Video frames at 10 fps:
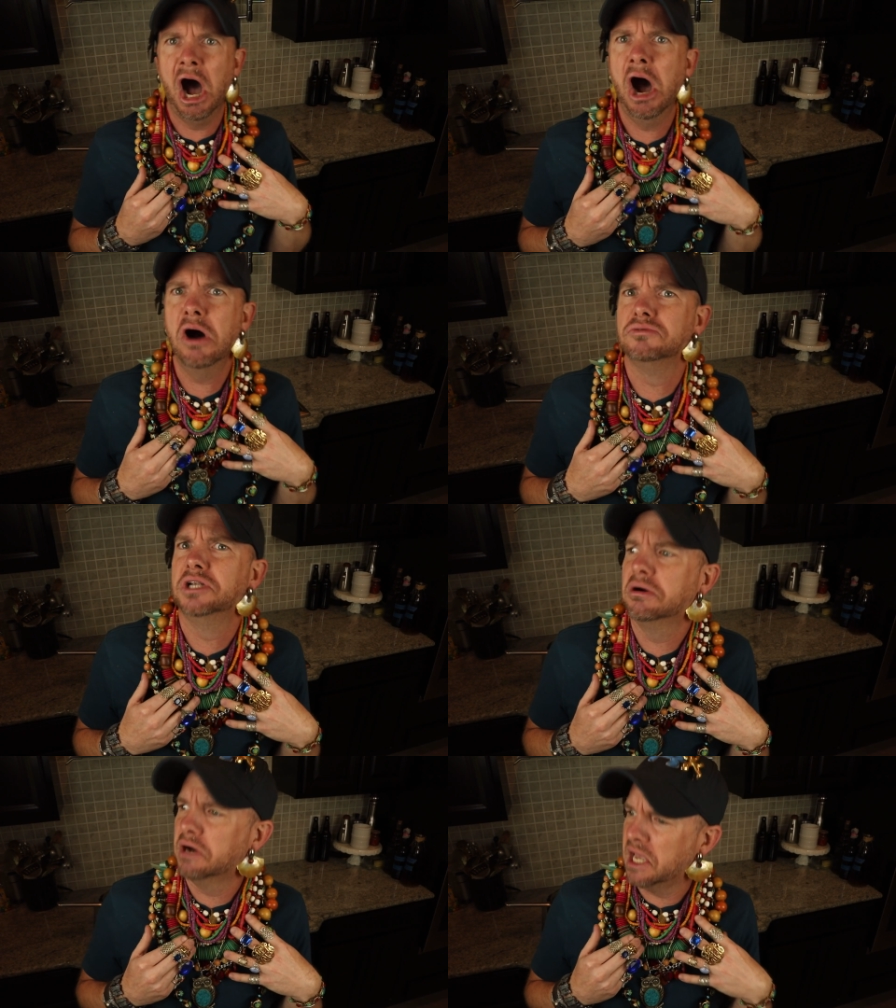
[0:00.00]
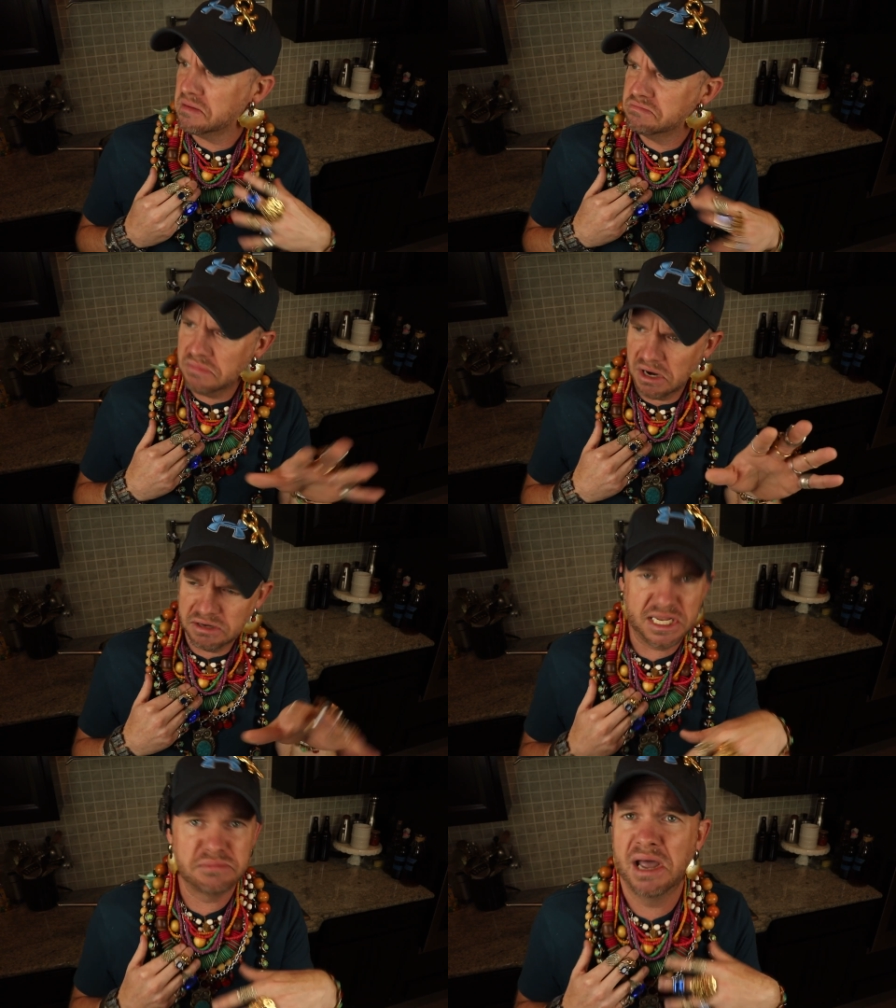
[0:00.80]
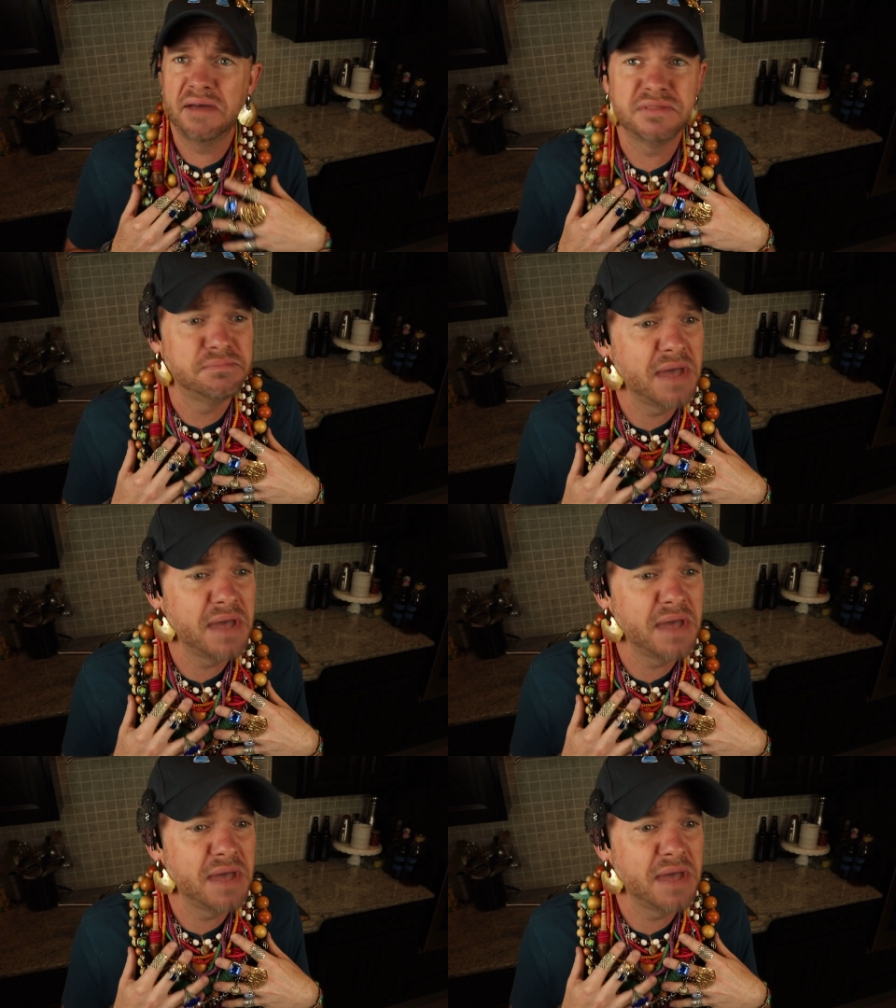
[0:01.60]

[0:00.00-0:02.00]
Oh Lord have mercy, I might have to